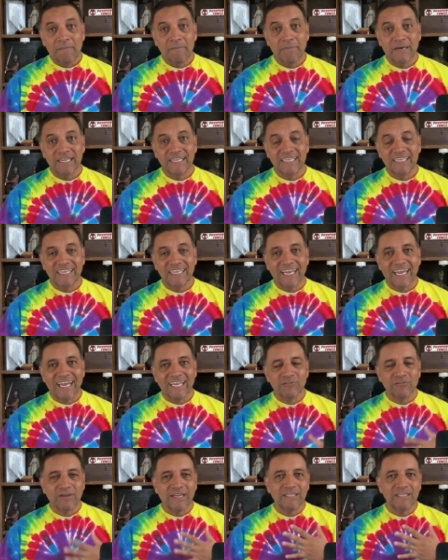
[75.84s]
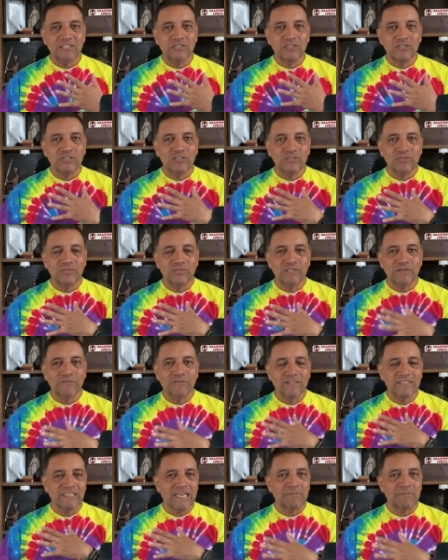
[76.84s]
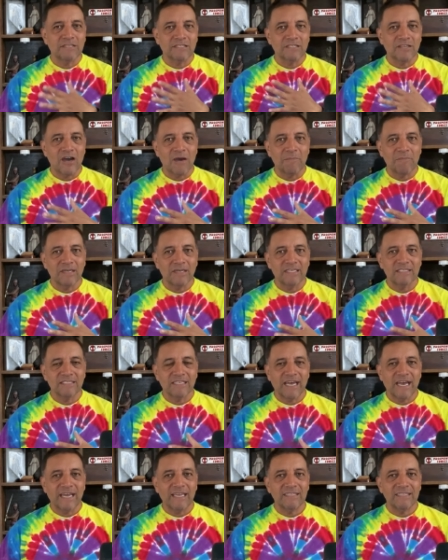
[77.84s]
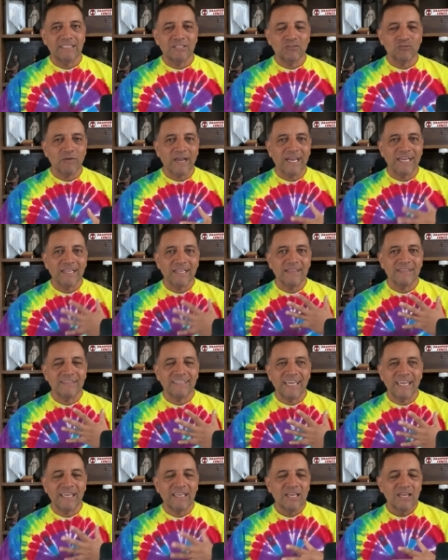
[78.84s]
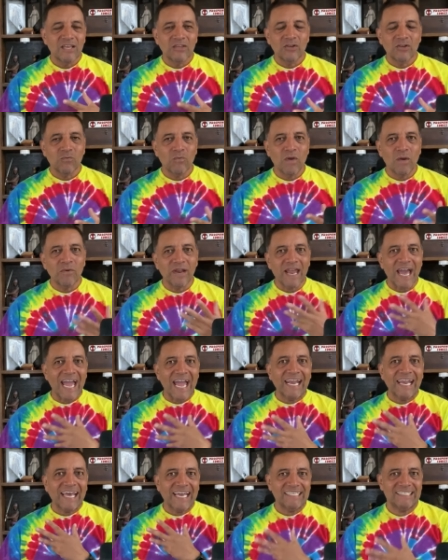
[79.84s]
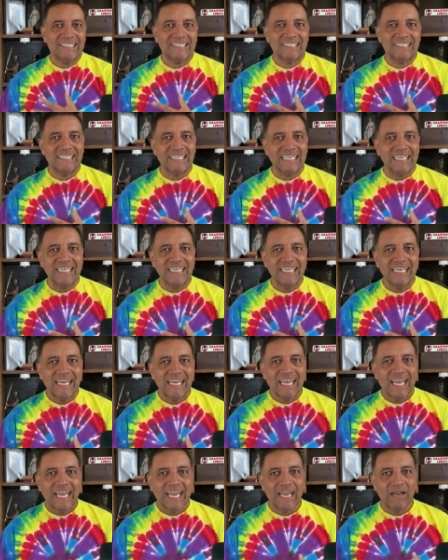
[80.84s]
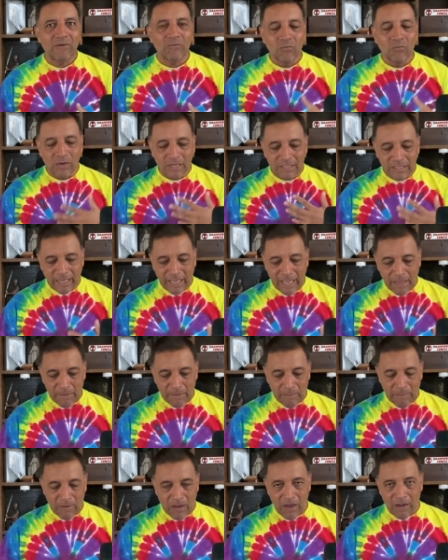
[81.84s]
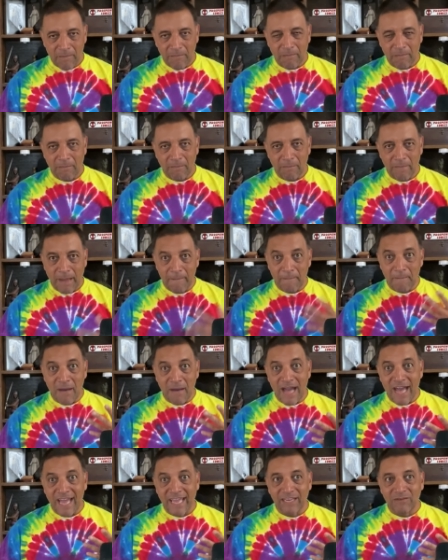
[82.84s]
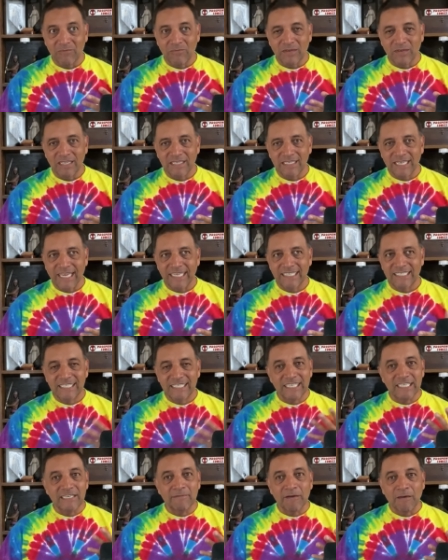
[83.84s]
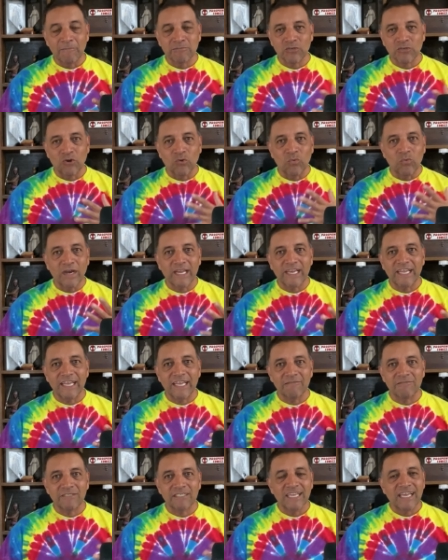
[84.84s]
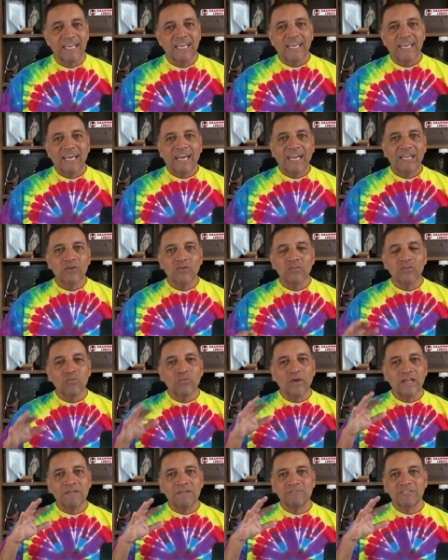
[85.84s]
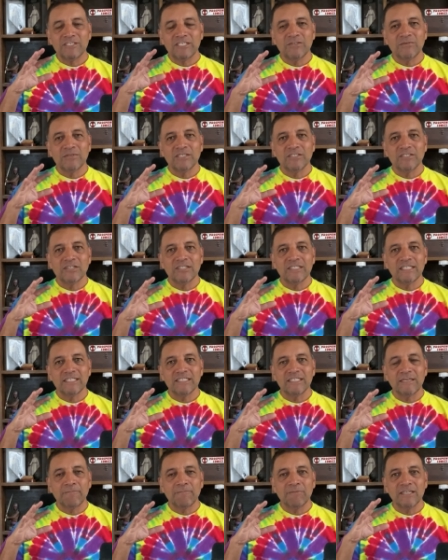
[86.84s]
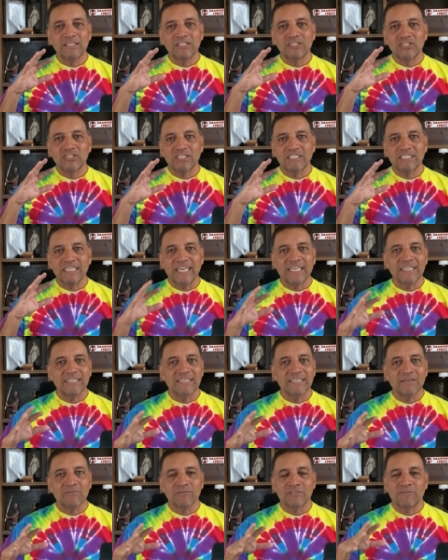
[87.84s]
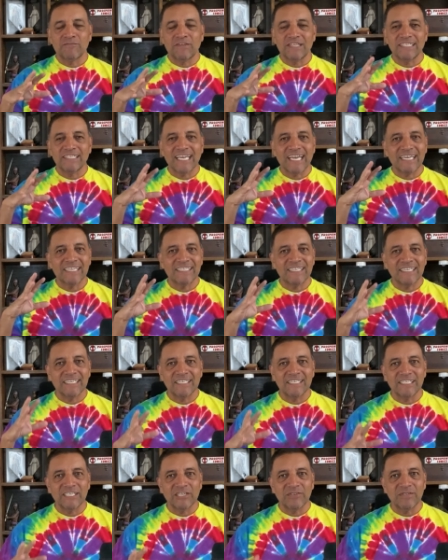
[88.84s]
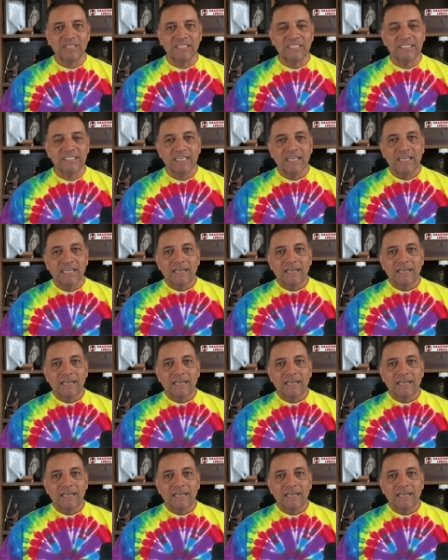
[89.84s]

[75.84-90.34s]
But I try to do different types of topics. I try to say, you know, what would I like to see? And one that came up on my mind was like team ups or what ifs. I know the What If series on Disney Plus just ended. It was a fantastic series.